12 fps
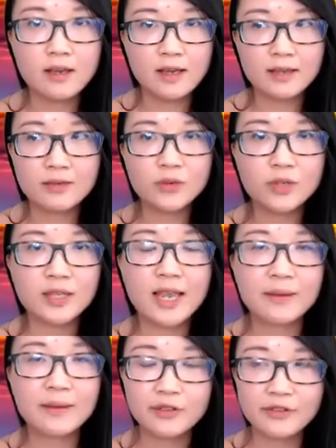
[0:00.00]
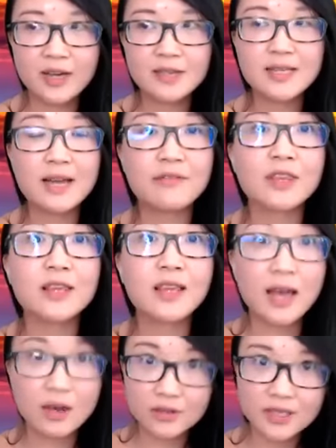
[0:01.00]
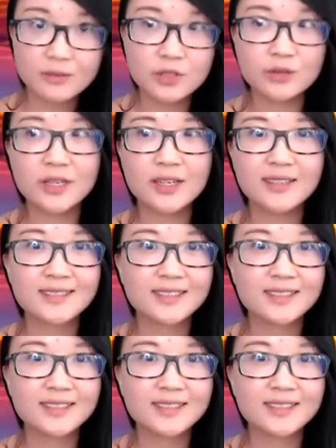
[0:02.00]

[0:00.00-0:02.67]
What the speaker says: it really amplifies everything else I'm doing